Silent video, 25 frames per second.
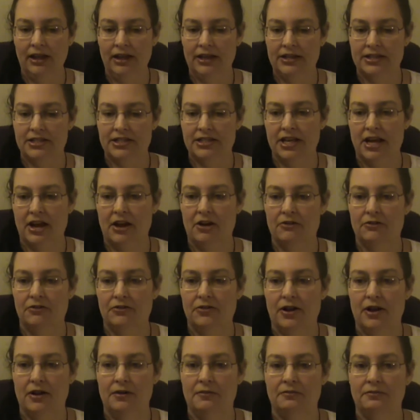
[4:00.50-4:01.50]
in
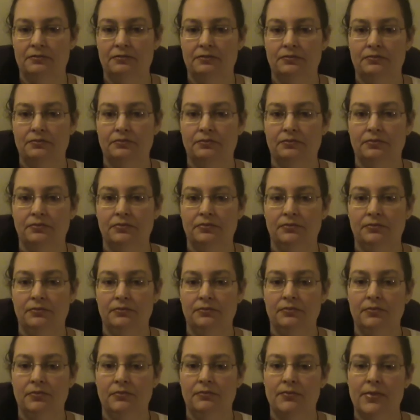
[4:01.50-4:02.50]
itself,
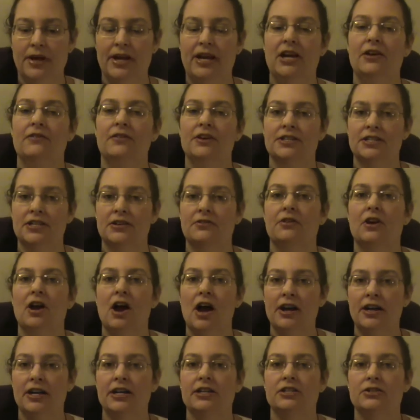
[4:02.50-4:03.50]
many of us have
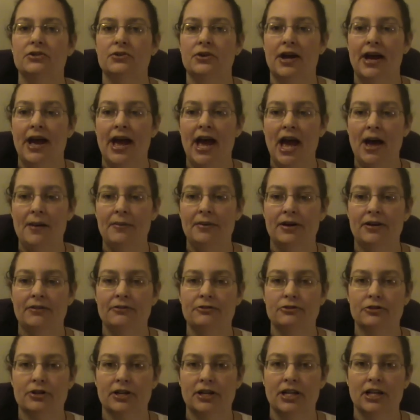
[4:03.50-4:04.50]
gotten into a habit
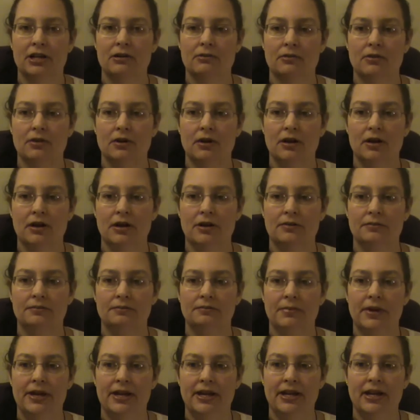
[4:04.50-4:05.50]
of drinking
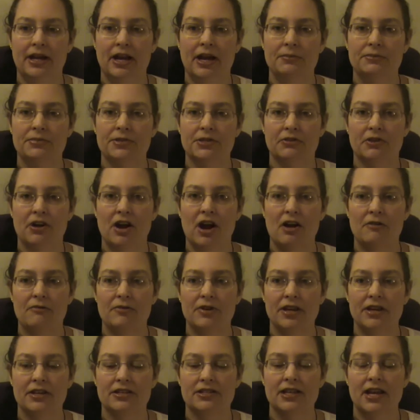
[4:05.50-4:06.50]
many cups of
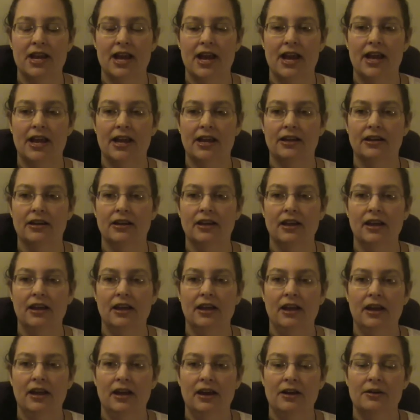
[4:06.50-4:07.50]
coffee a day, and
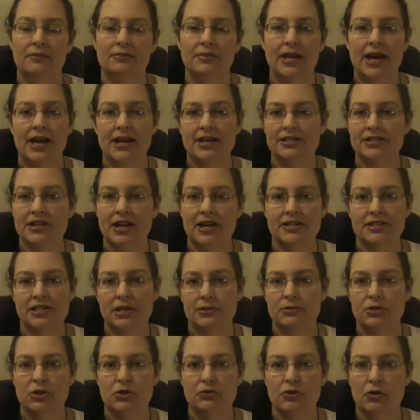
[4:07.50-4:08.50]
that is not a
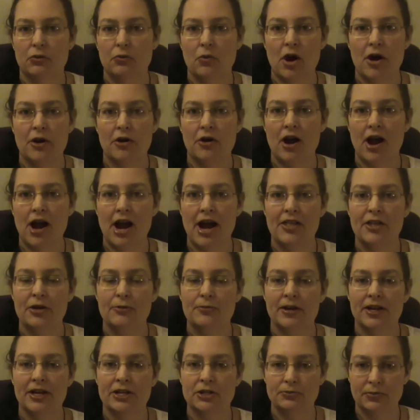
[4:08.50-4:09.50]
substitute for water
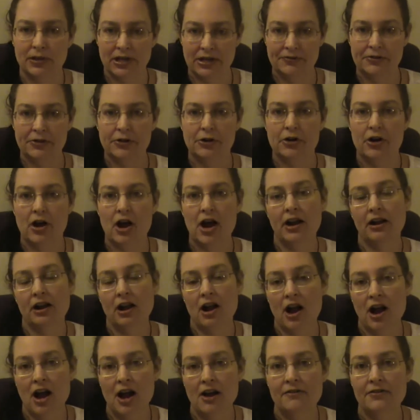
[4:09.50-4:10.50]
either, because believe it or
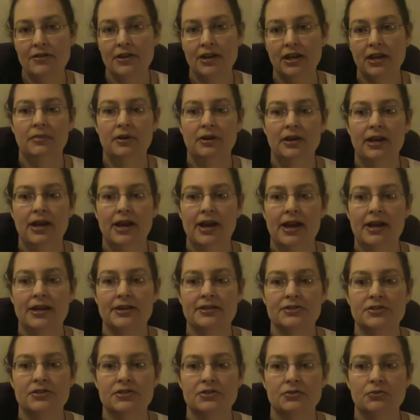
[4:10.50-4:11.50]
not, coffee
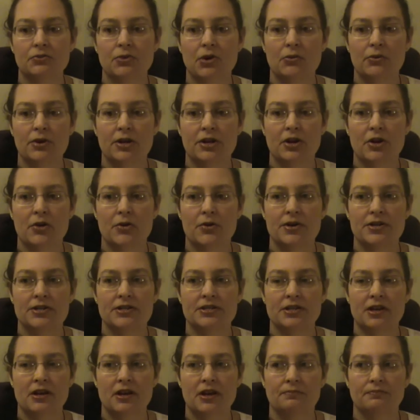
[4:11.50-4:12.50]
has what we know
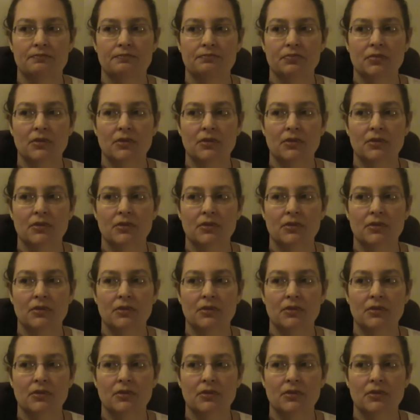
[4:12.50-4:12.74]
is